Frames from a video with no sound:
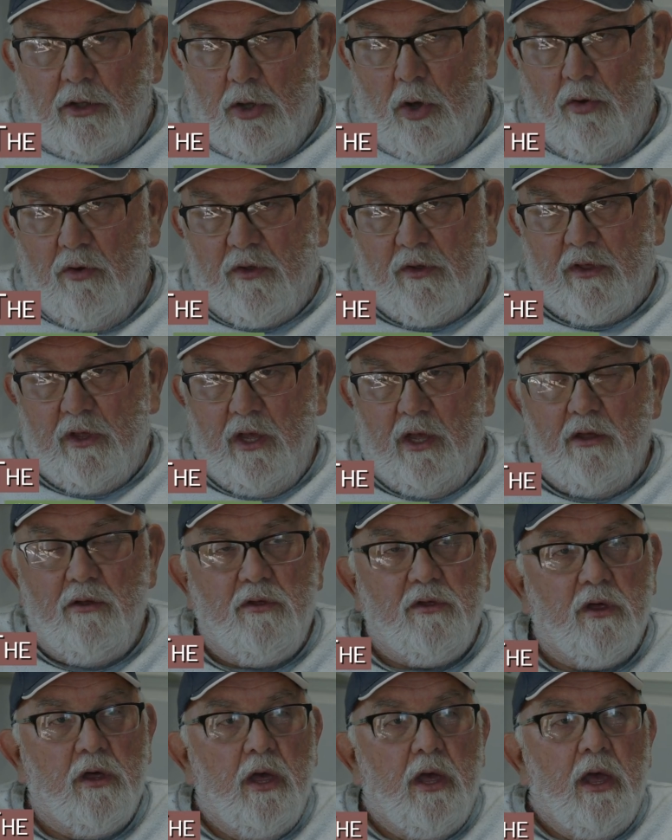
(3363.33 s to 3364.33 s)
those
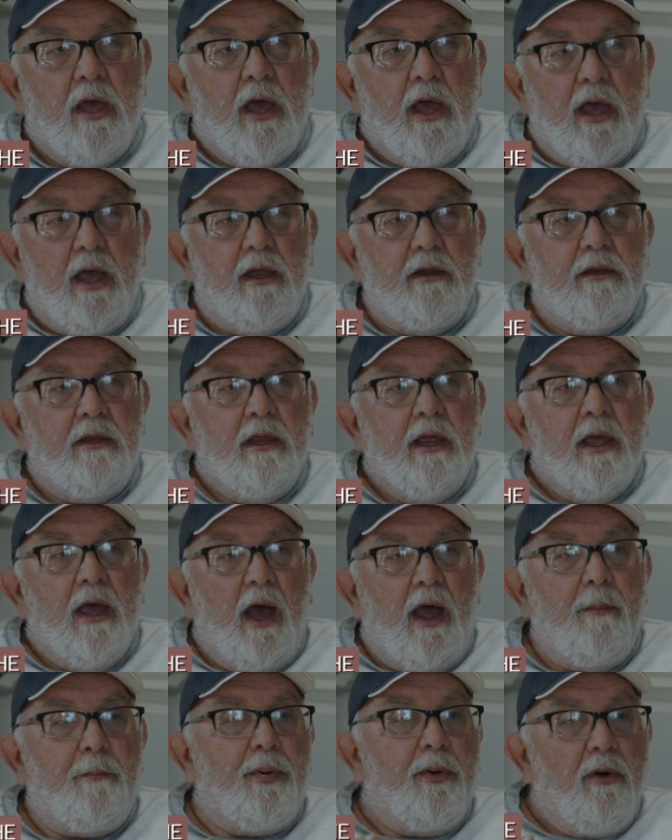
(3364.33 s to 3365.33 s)
things, and
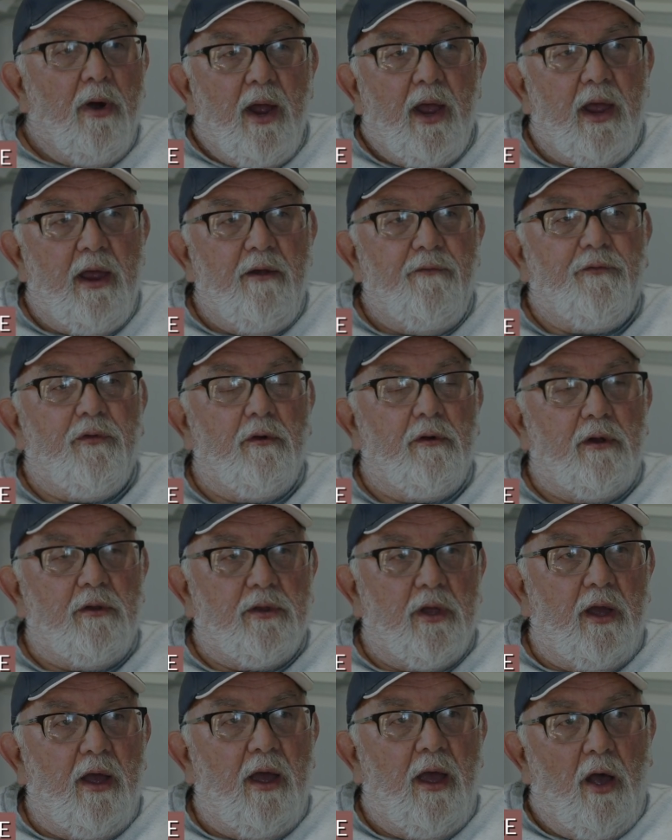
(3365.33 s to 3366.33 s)
I pray for
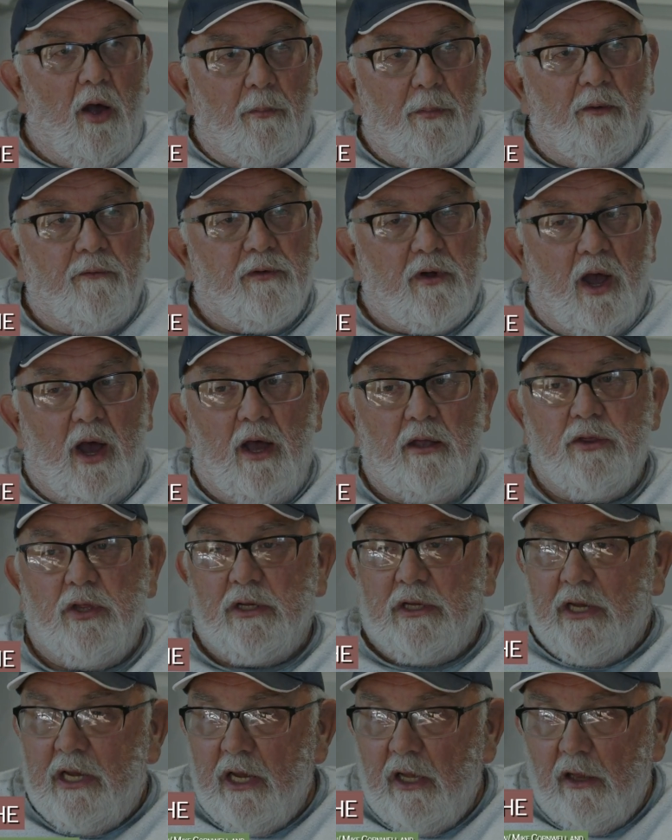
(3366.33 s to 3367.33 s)
the help of God to
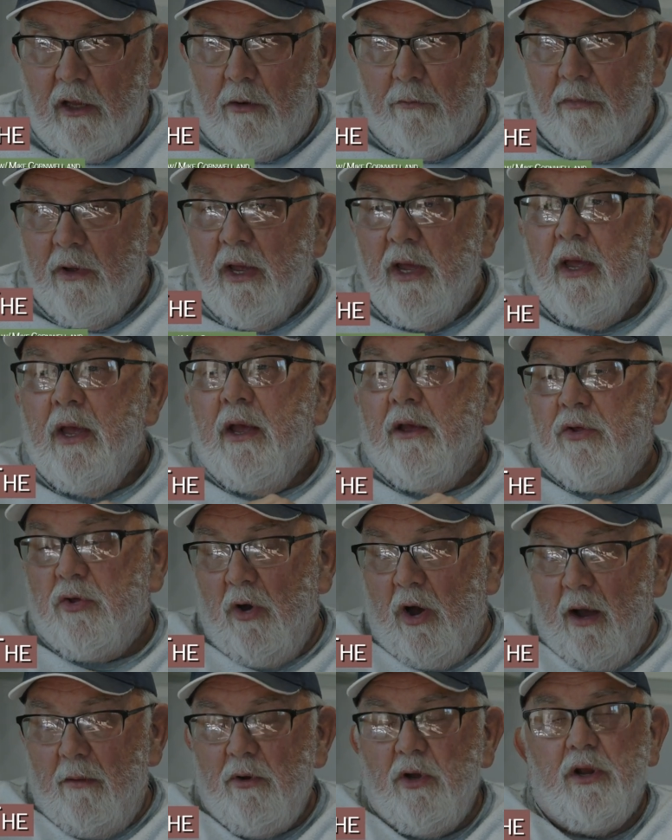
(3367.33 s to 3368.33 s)
kill them.
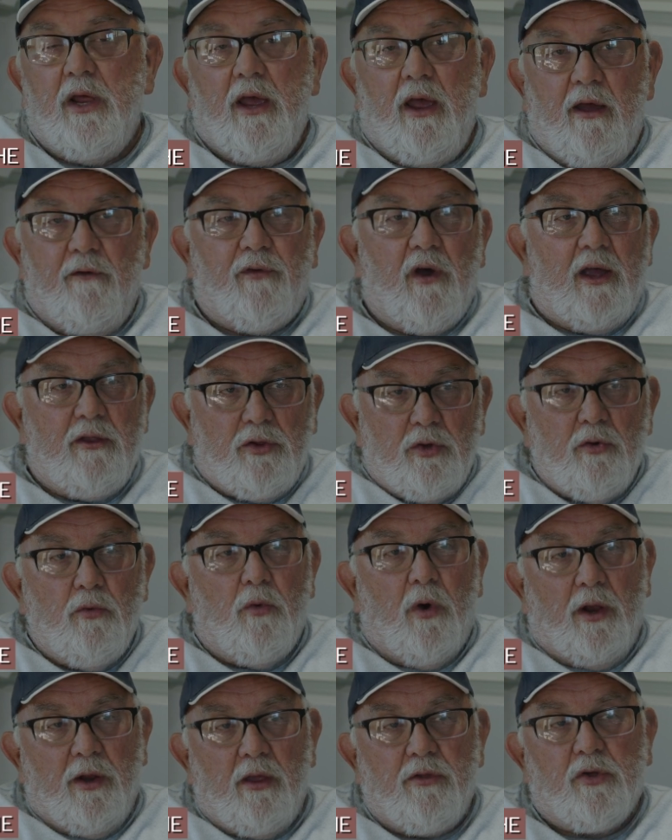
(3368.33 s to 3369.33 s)
So I'm going to, if I do
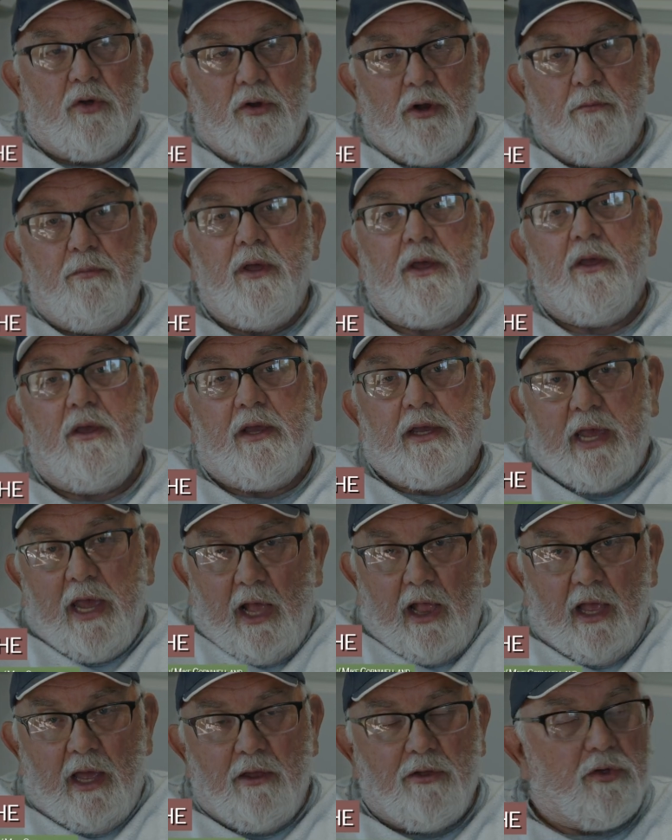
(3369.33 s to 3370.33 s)
one, it's going to be
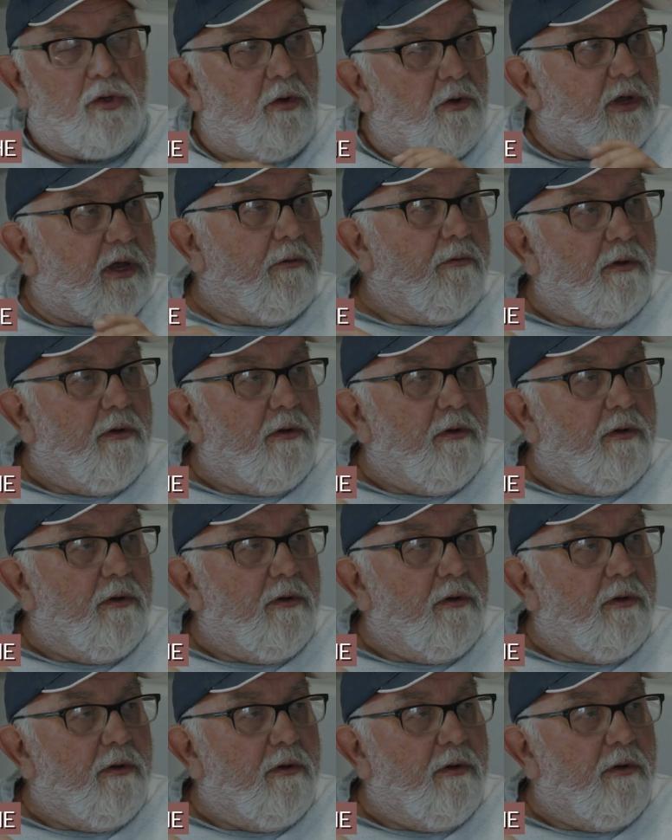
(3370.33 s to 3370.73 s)
kill it, so it can